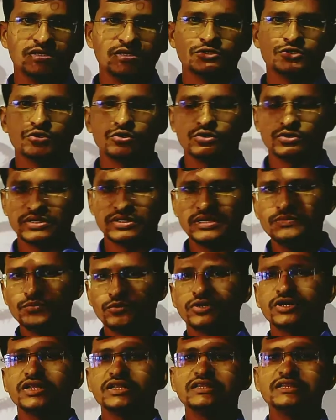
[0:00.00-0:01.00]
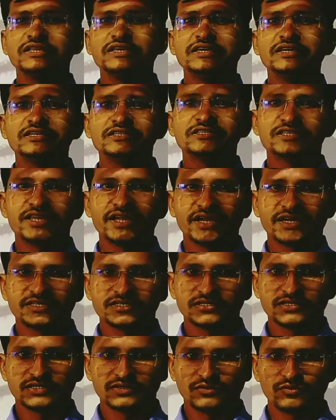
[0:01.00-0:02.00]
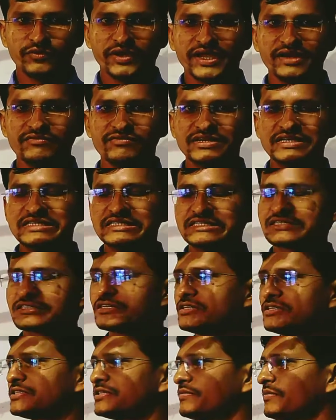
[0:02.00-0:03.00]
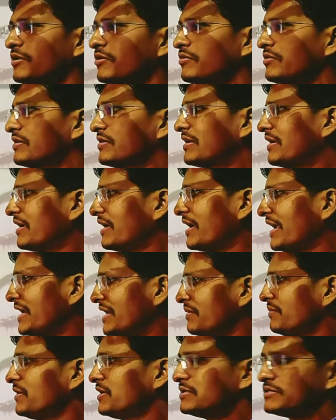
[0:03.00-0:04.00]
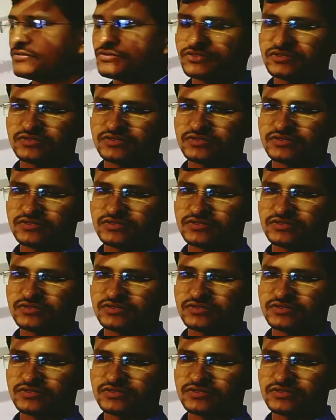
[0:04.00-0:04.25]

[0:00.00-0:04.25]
So important thing is that when we discuss about animals,